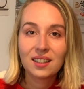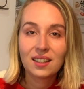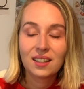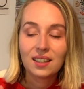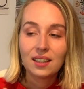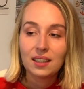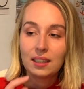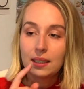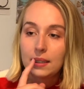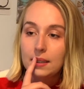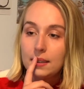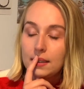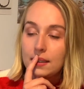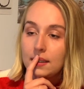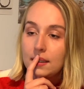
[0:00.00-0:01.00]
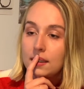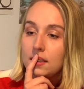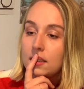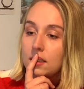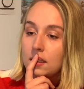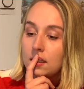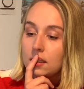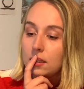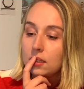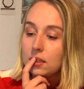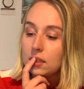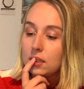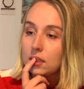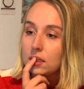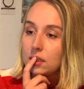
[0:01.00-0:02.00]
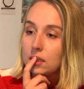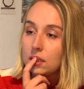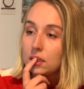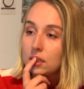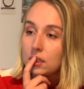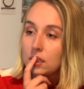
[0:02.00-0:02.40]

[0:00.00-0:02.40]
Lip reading: No one is speaking in this clip.